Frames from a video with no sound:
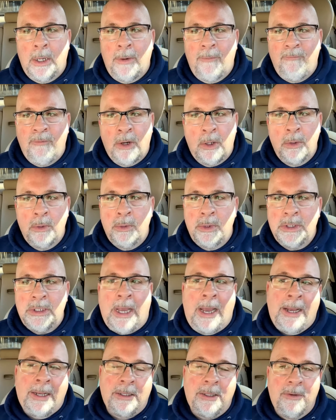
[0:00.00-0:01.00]
phone was
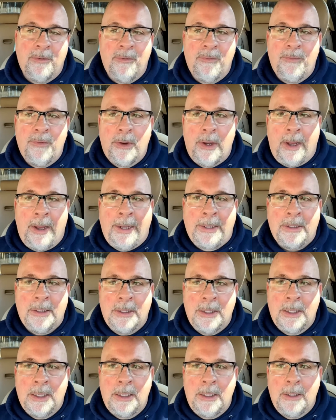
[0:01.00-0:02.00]
active at
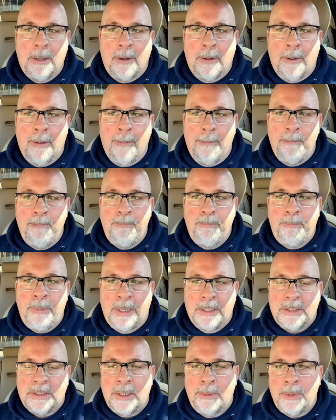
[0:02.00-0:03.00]
the
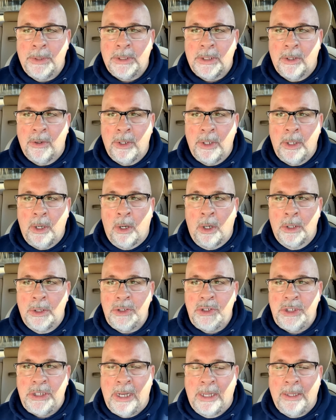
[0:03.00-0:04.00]
pet cemetery on
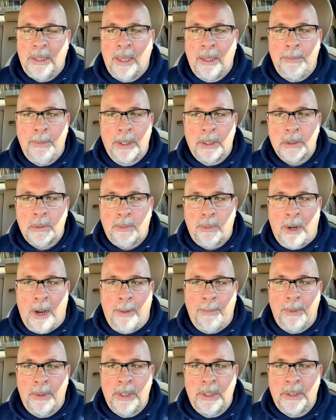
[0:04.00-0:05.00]
Chad Daybell's
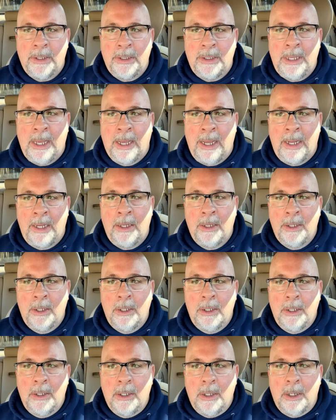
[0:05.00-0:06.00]
property the day
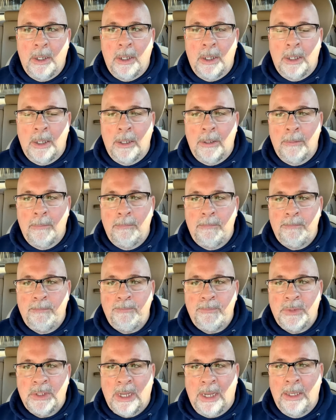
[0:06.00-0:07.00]

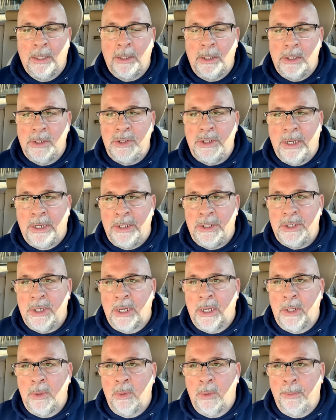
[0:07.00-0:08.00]
Tylee and
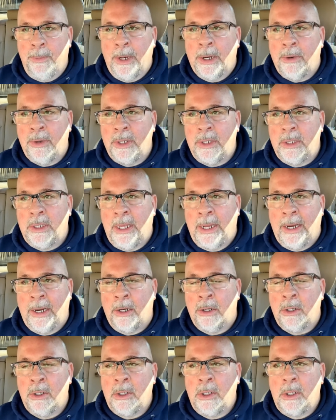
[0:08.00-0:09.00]
JJ were buried there.